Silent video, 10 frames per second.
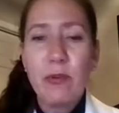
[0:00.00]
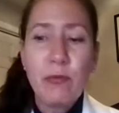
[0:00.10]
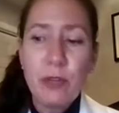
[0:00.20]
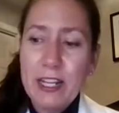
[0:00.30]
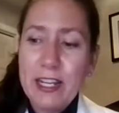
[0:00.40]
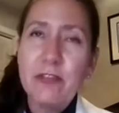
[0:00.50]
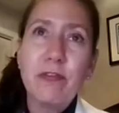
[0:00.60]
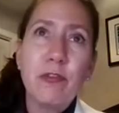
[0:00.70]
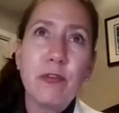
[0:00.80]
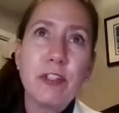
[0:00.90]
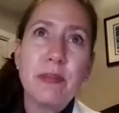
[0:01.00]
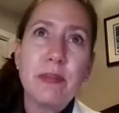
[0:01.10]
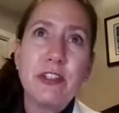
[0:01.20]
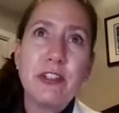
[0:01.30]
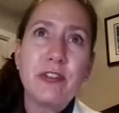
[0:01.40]
We would like to, of course,
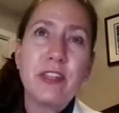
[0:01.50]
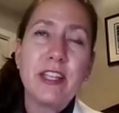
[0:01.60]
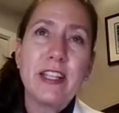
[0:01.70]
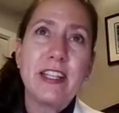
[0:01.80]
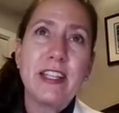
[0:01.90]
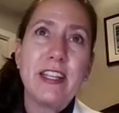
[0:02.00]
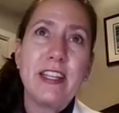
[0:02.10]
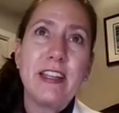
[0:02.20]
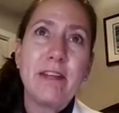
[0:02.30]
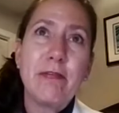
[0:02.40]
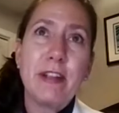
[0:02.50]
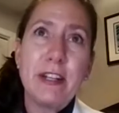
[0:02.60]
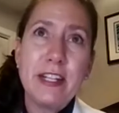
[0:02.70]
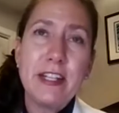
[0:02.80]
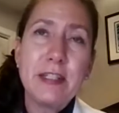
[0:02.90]
make sure that the
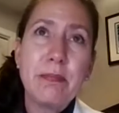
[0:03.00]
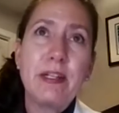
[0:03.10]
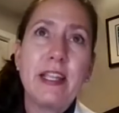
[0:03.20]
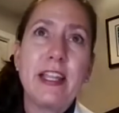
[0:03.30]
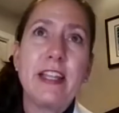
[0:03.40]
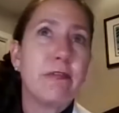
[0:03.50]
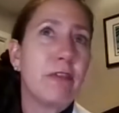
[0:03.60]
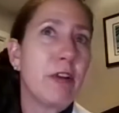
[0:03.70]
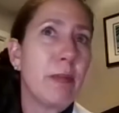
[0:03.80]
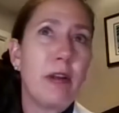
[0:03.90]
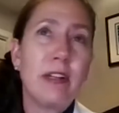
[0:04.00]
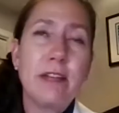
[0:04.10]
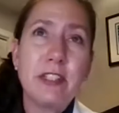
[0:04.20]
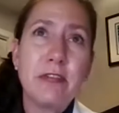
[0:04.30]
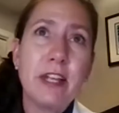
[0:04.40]
funding is in place from all
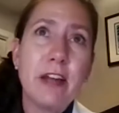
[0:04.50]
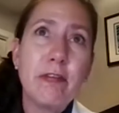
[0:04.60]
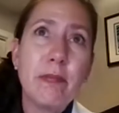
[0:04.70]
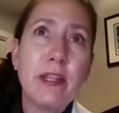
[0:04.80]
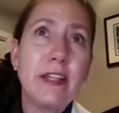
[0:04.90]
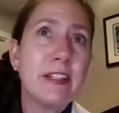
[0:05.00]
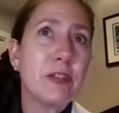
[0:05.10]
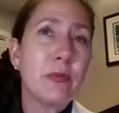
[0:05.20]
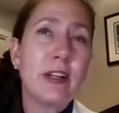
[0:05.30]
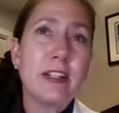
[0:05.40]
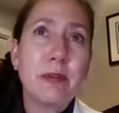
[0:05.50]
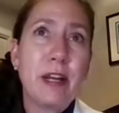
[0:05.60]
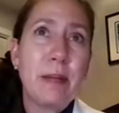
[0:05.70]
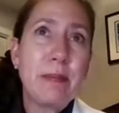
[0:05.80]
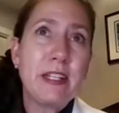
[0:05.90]
levels of government, as well as
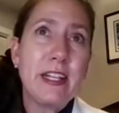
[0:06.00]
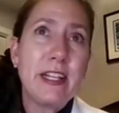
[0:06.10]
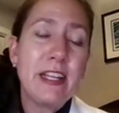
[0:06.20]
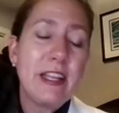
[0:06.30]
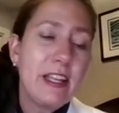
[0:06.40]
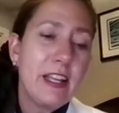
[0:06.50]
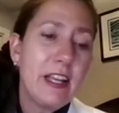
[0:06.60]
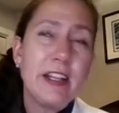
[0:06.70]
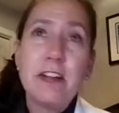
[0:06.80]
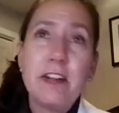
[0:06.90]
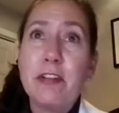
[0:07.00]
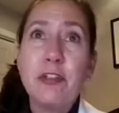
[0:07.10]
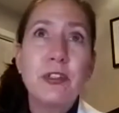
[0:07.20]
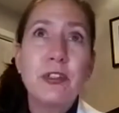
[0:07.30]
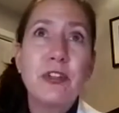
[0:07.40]
perhaps any
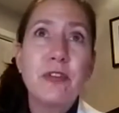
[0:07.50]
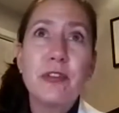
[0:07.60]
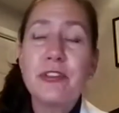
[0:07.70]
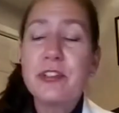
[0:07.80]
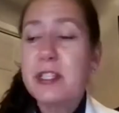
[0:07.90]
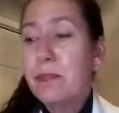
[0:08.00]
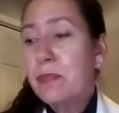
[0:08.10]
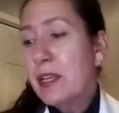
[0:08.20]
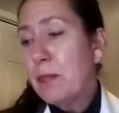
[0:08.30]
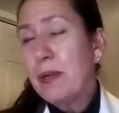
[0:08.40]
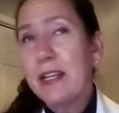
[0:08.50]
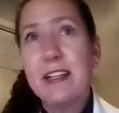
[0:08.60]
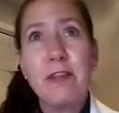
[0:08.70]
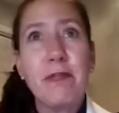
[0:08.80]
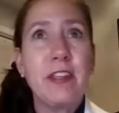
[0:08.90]
individual donors.
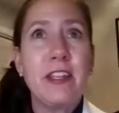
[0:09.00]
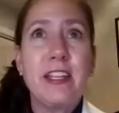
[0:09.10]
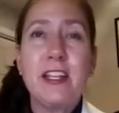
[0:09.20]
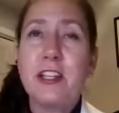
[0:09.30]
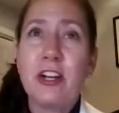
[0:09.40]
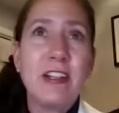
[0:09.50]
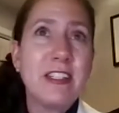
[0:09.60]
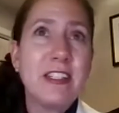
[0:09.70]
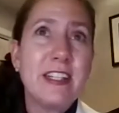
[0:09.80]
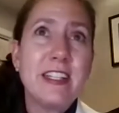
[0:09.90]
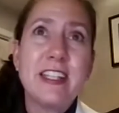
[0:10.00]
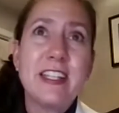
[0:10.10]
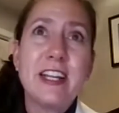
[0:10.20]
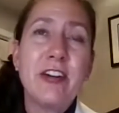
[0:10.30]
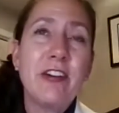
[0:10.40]
But if the costing is
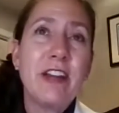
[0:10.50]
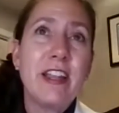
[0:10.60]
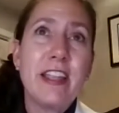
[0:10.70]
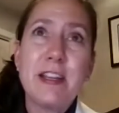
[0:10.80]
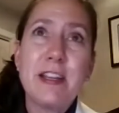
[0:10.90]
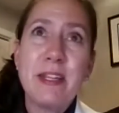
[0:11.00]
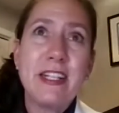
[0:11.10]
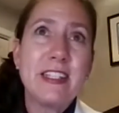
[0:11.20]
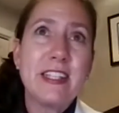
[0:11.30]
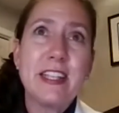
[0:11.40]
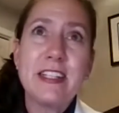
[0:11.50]
there and it makes